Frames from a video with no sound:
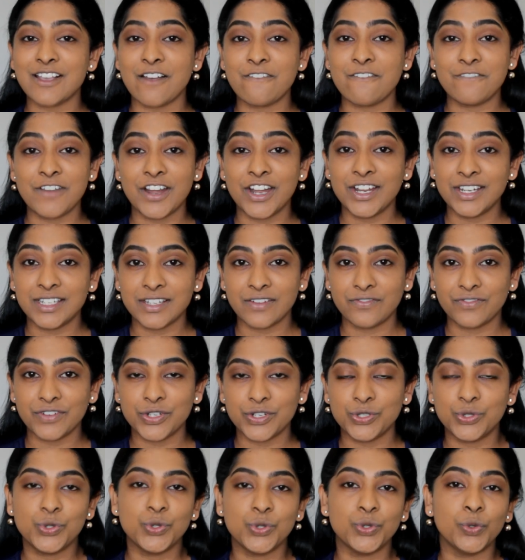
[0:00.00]
very
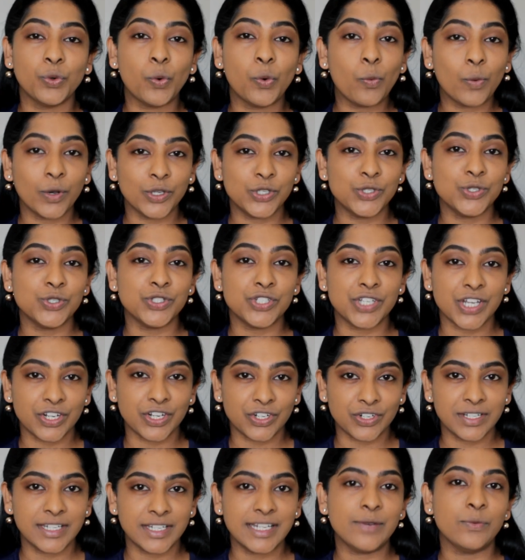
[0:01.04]
different to what you
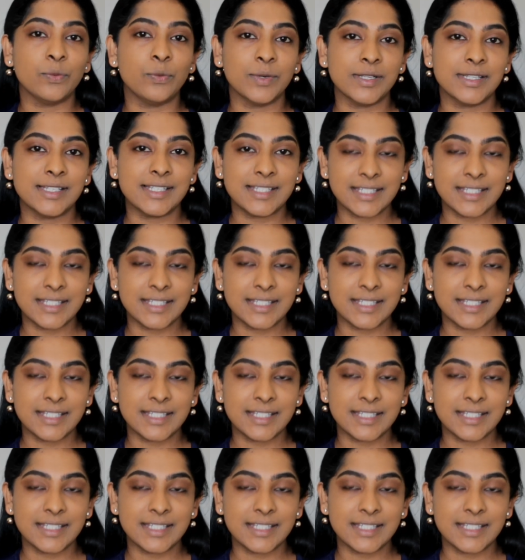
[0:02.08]
generally would